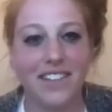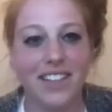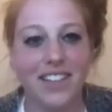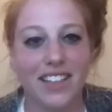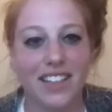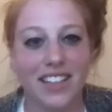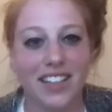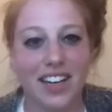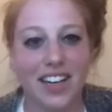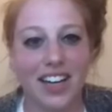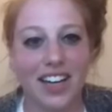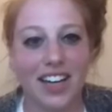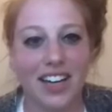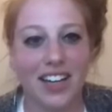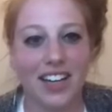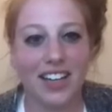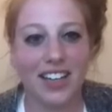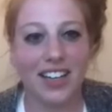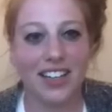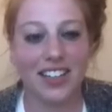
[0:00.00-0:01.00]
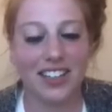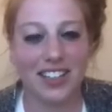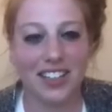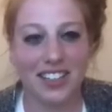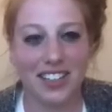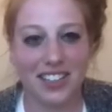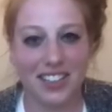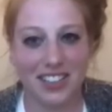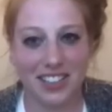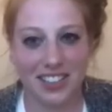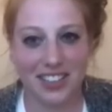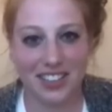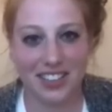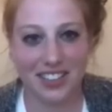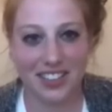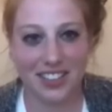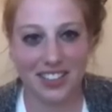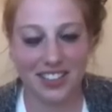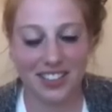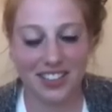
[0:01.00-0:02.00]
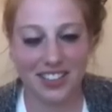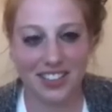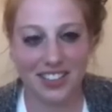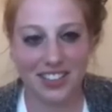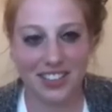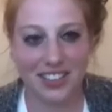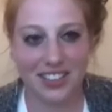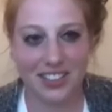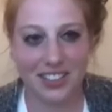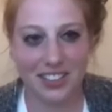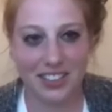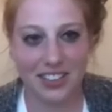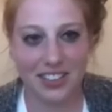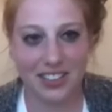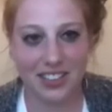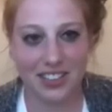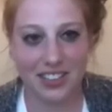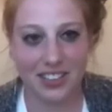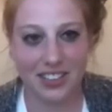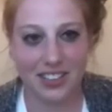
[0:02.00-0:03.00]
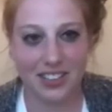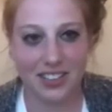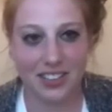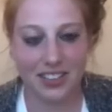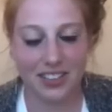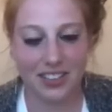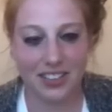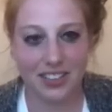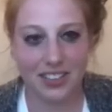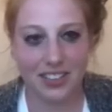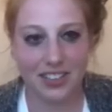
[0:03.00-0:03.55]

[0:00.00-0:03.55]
The person shown says nothing.